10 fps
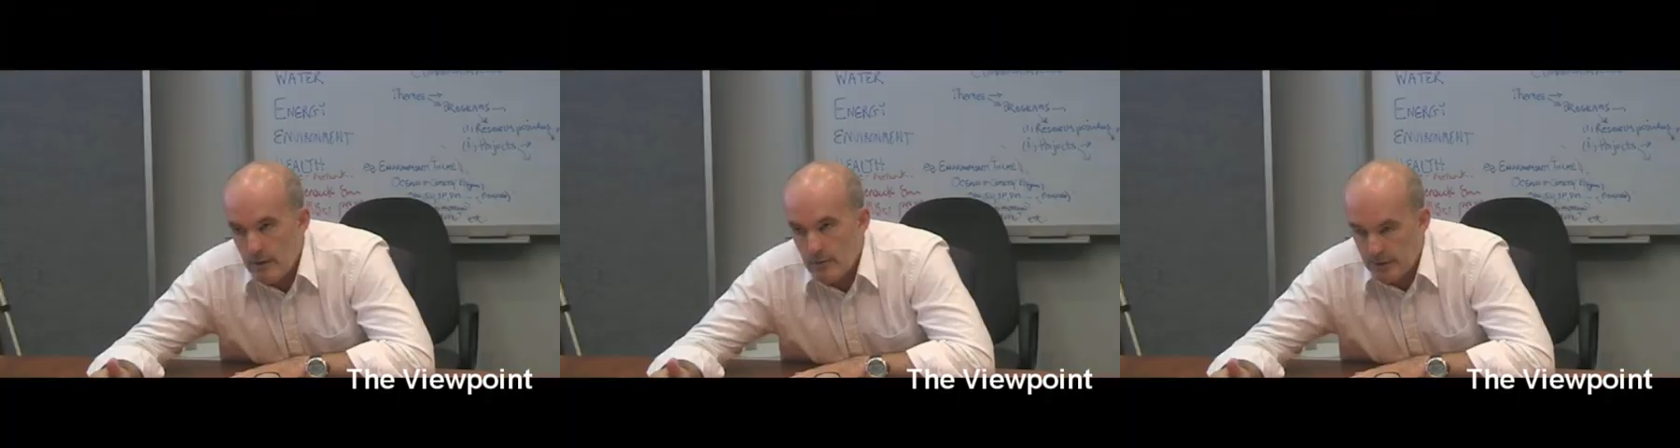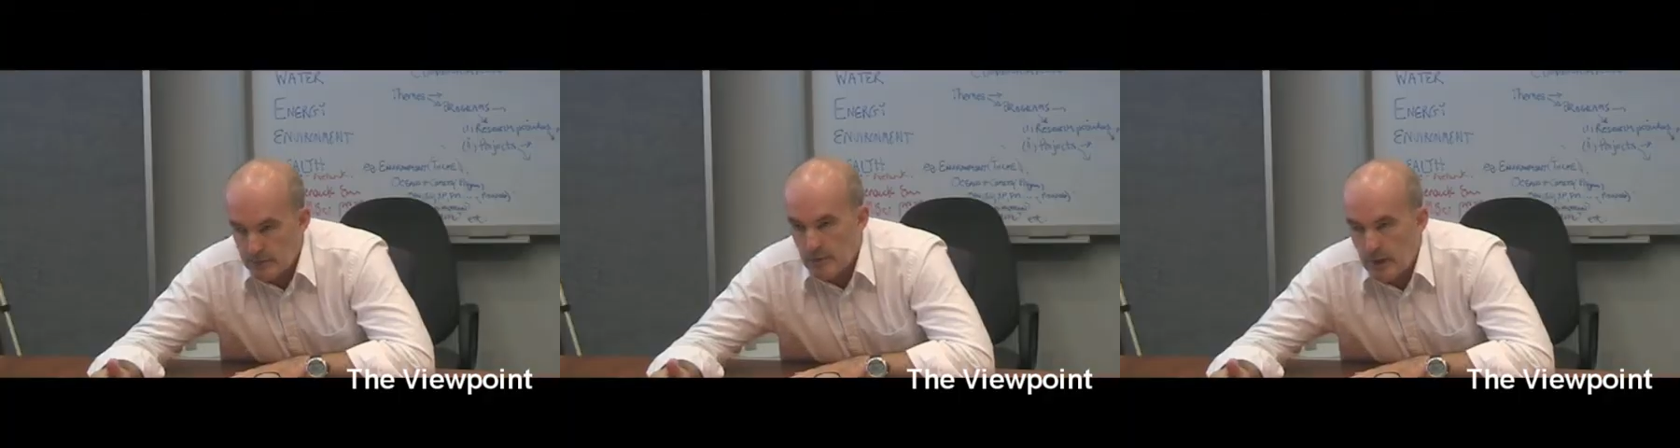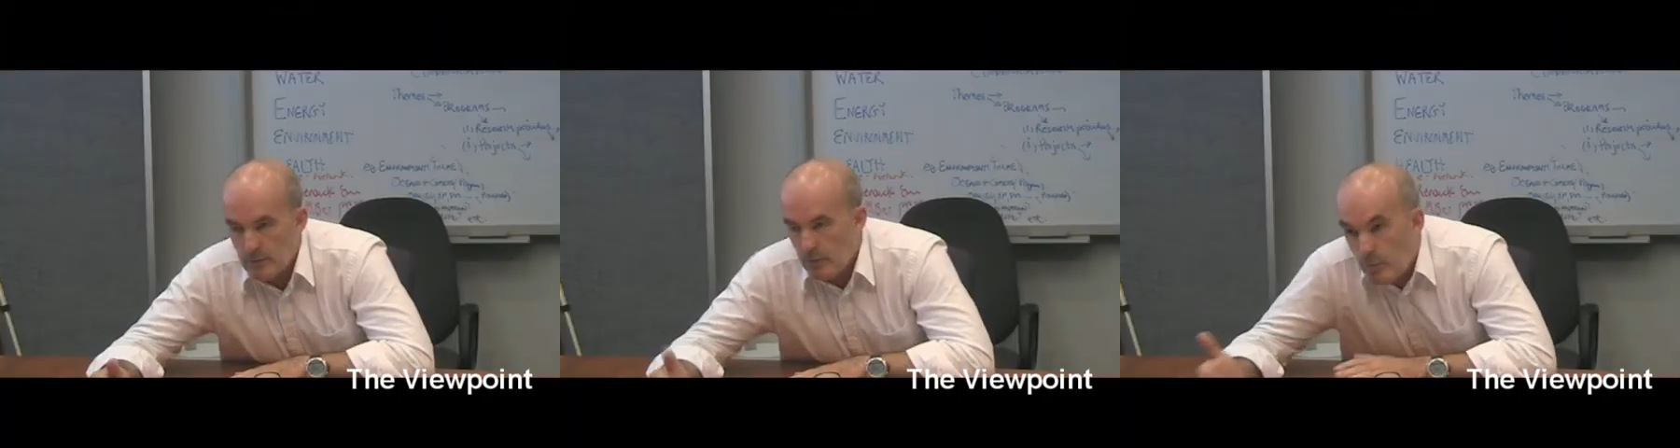Well, that's
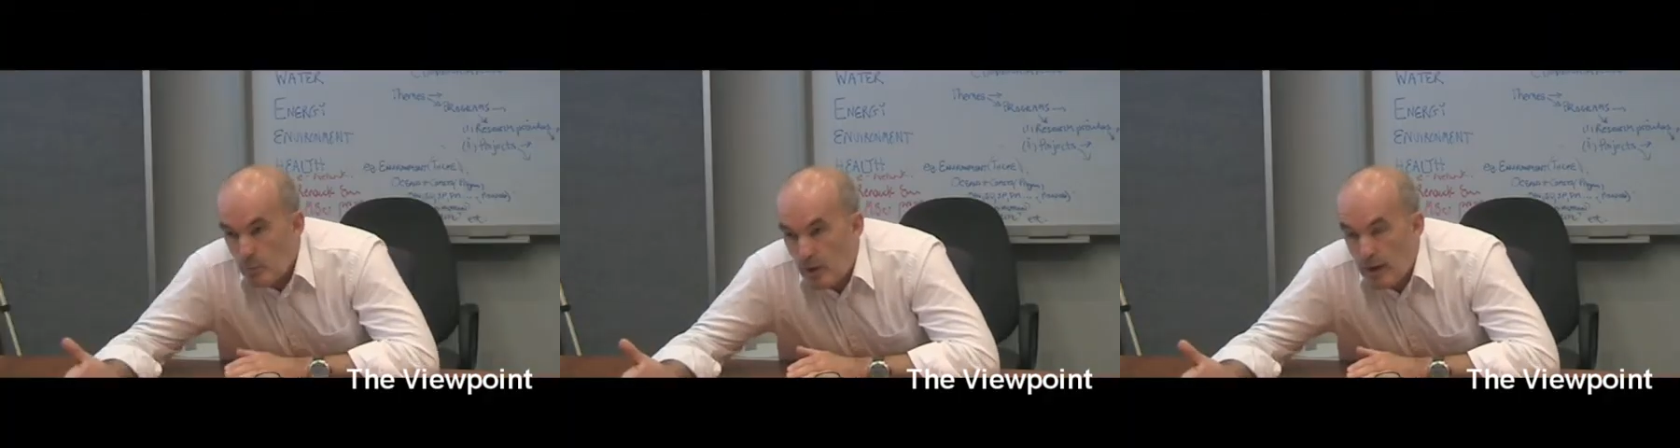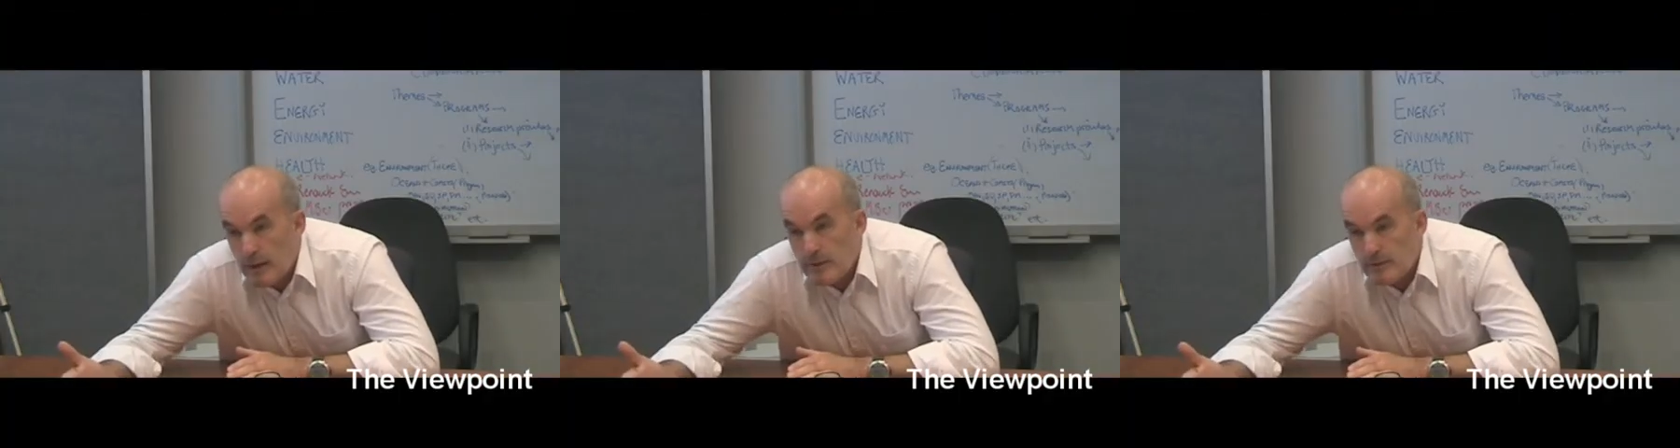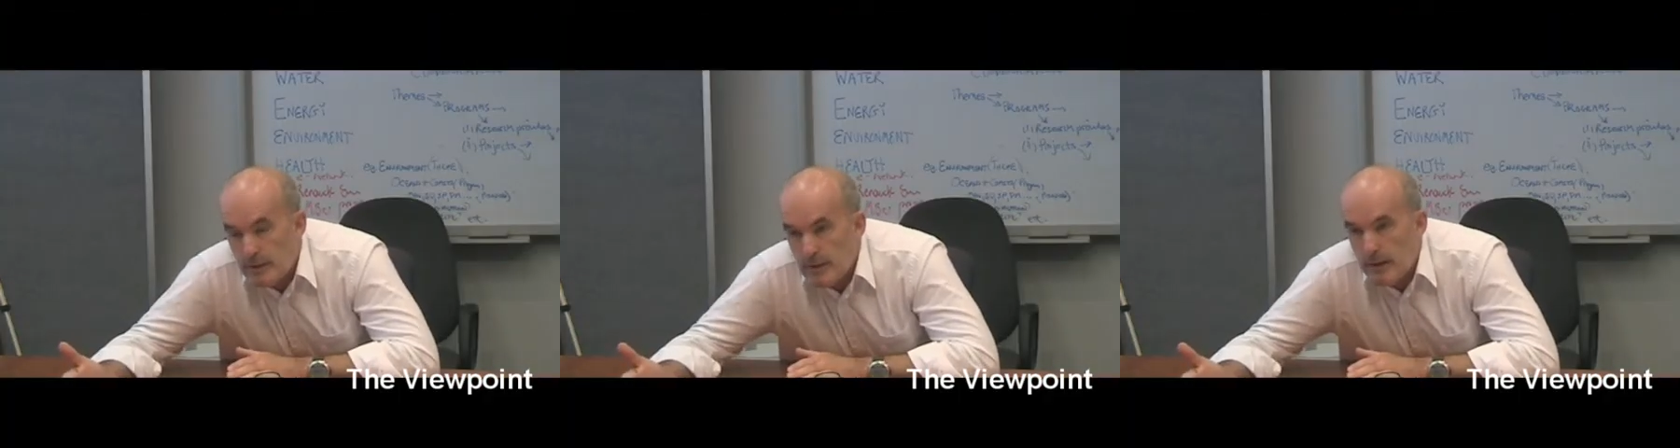right. Well, why
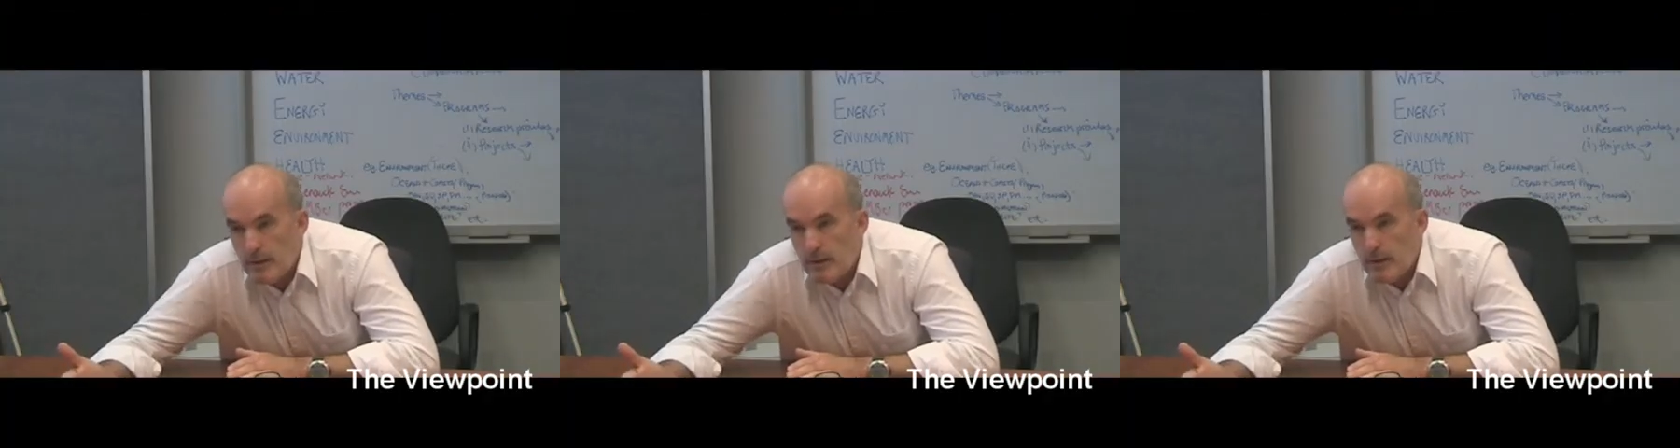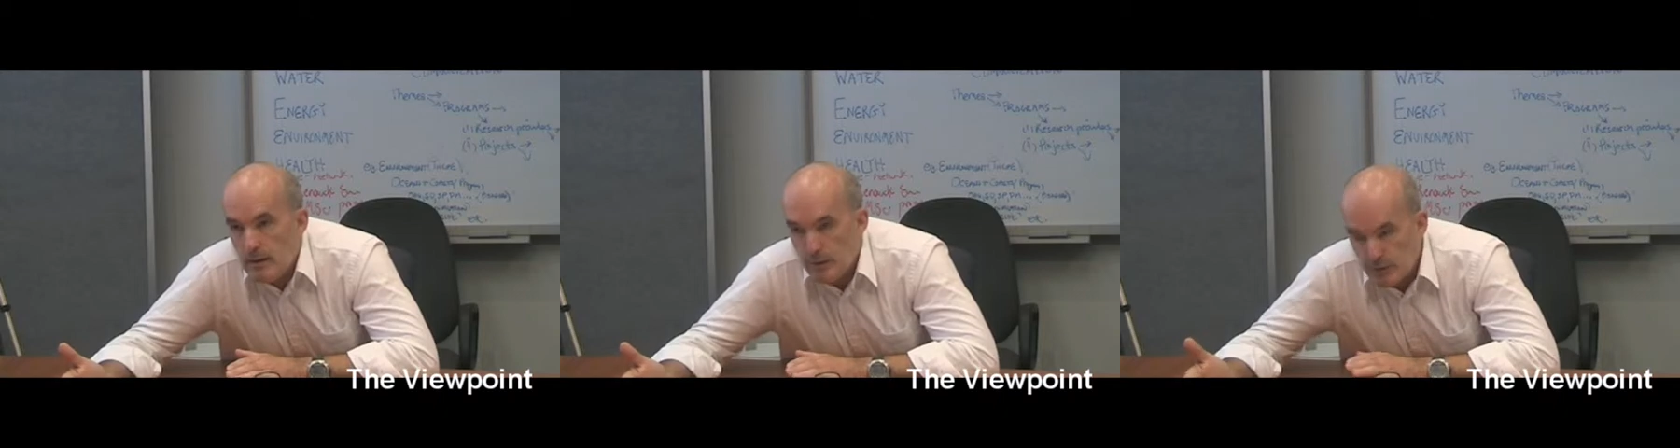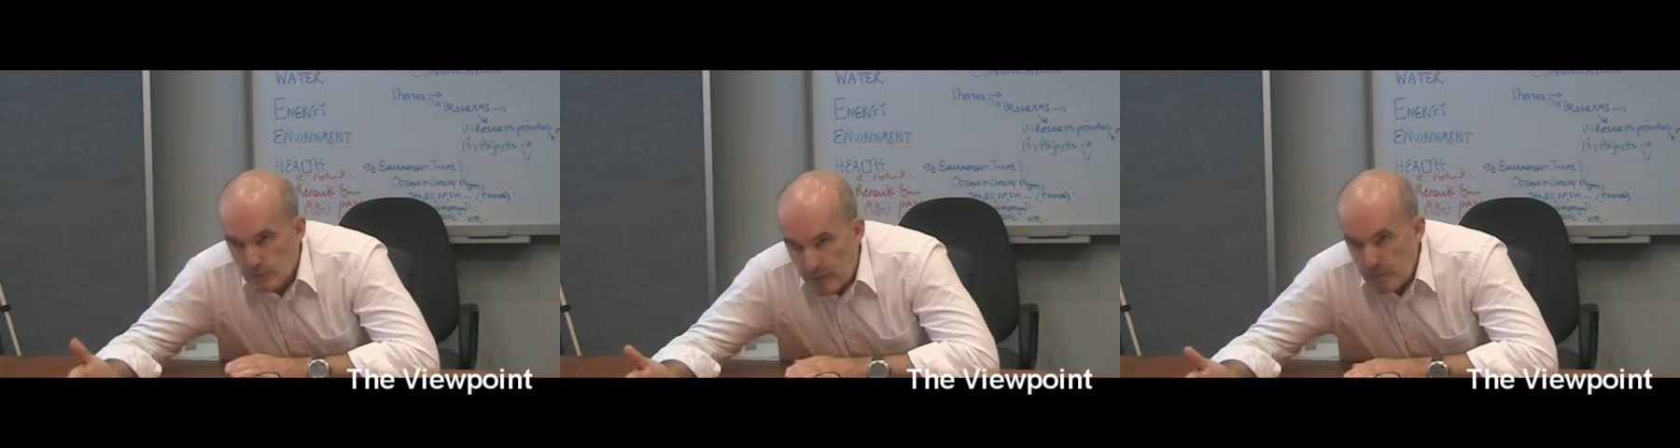is he then the
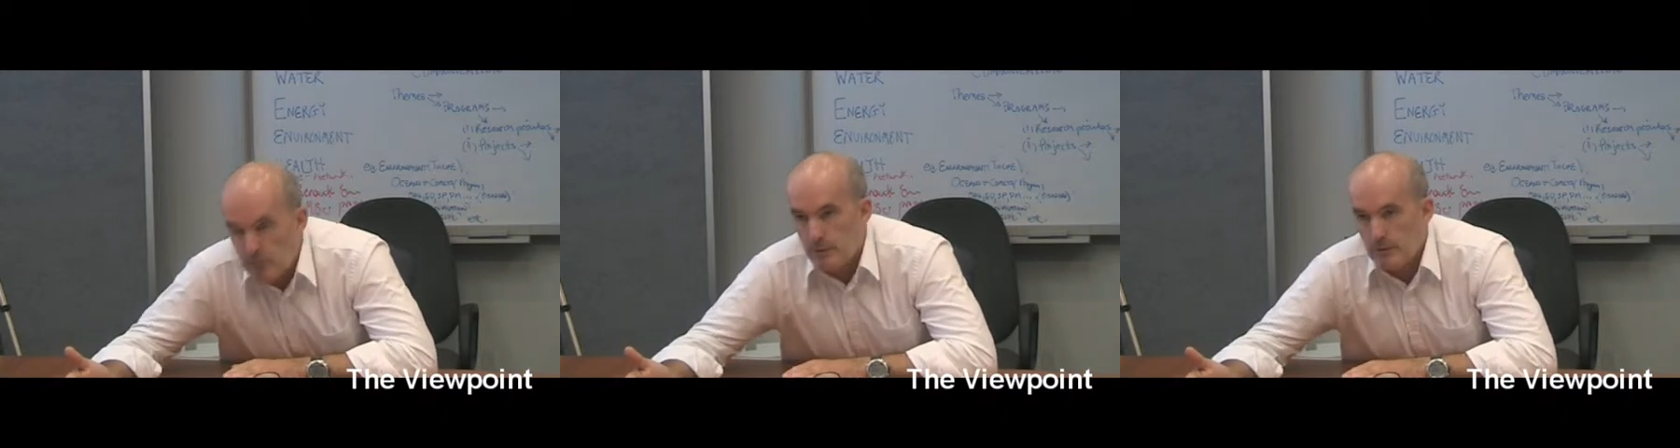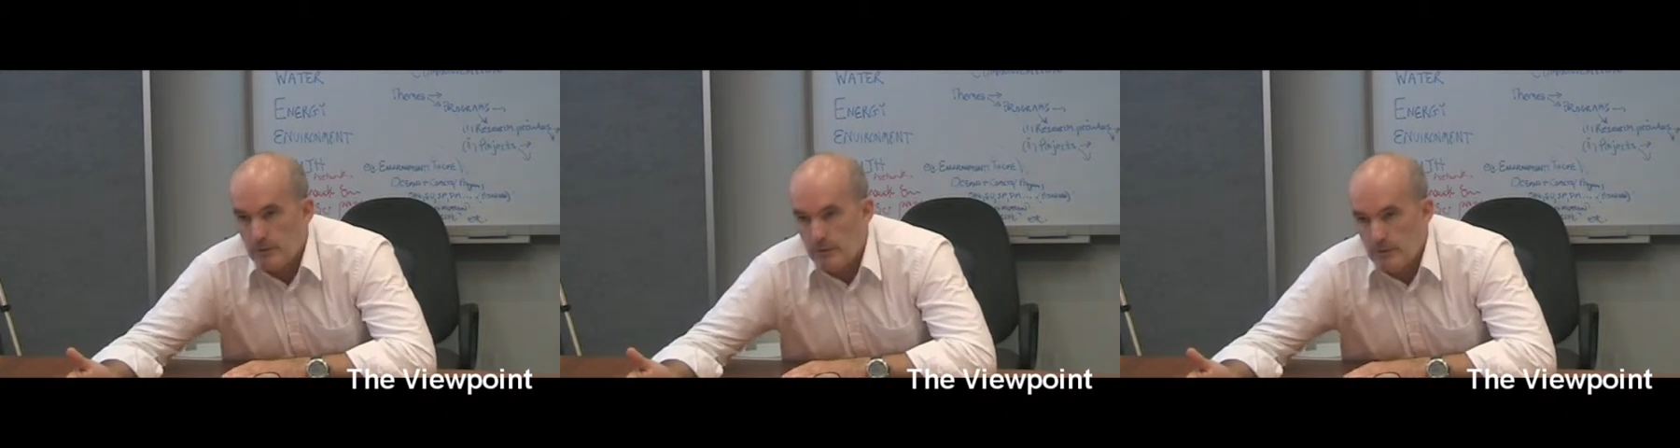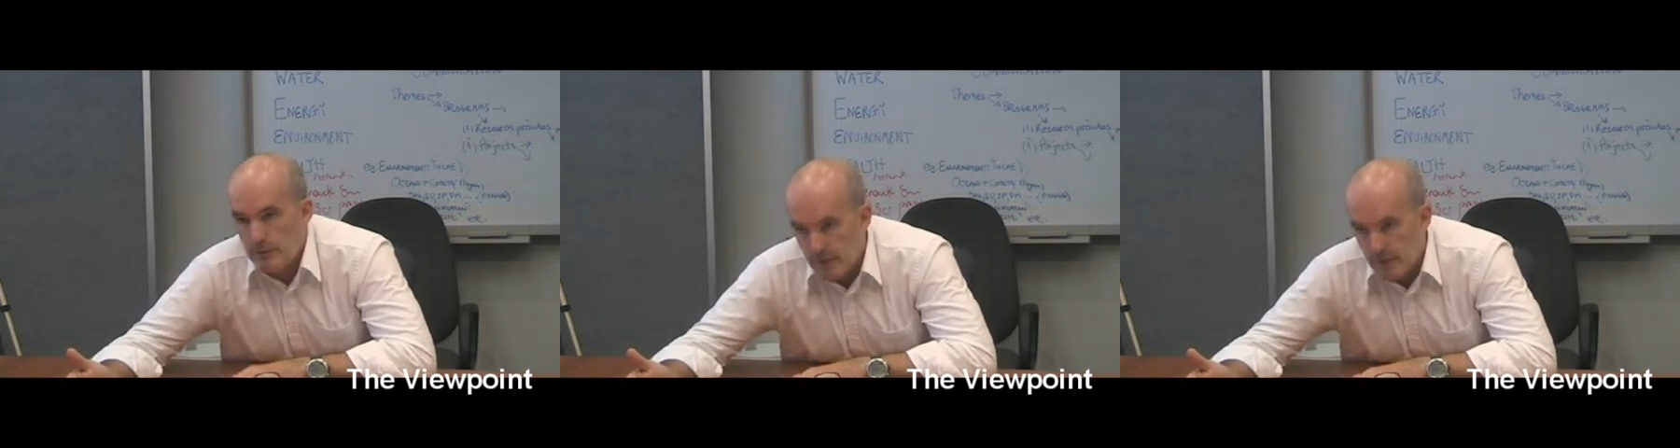spokesperson for